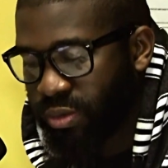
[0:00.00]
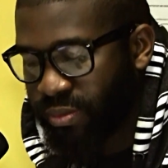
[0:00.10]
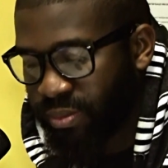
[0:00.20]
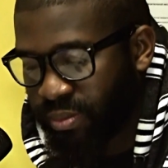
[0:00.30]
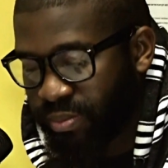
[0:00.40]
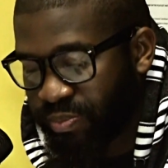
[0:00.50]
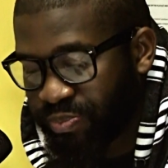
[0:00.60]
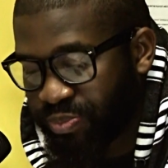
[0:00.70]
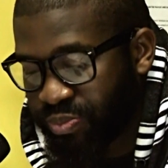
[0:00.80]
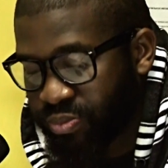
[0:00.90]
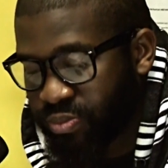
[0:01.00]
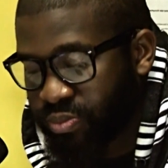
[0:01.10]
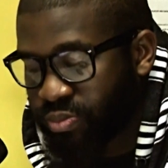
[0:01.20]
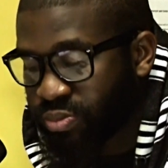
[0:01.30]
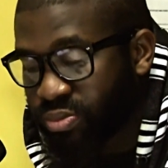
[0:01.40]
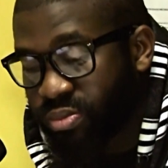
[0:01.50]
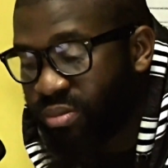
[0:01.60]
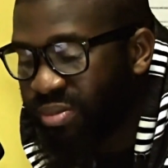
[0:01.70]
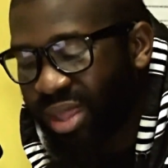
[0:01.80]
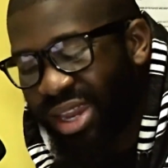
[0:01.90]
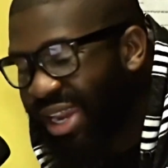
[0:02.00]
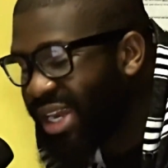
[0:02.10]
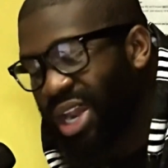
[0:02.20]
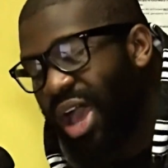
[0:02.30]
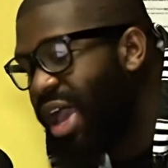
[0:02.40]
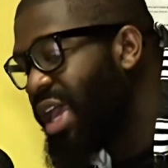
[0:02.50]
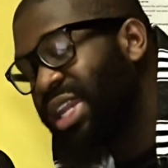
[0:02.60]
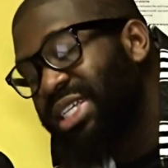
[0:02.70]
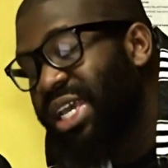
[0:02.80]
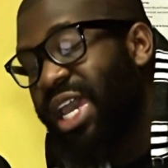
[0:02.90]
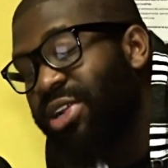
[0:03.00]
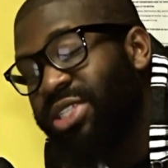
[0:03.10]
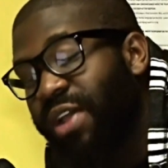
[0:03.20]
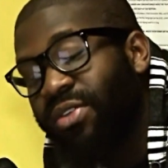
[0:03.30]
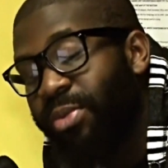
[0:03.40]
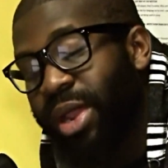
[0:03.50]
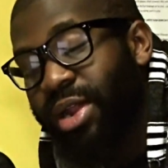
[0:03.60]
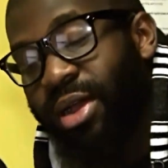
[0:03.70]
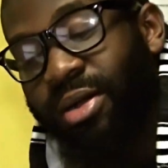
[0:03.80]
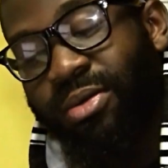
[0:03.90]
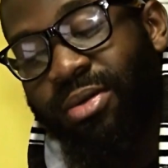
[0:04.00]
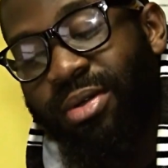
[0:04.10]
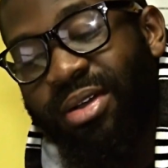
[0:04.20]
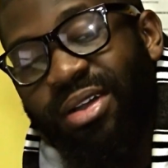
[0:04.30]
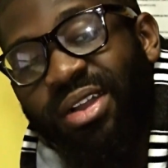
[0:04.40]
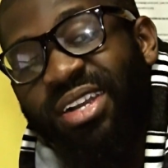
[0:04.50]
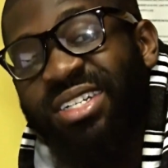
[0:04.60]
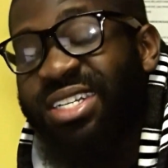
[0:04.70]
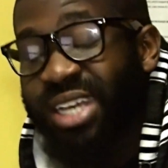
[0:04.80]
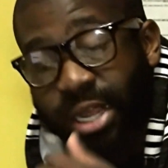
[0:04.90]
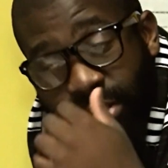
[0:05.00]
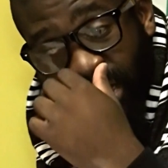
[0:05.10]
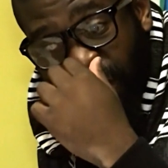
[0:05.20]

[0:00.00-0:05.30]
now that down south though, they show love. They nah, it's haters everywhere though. Exactly. It's haters right.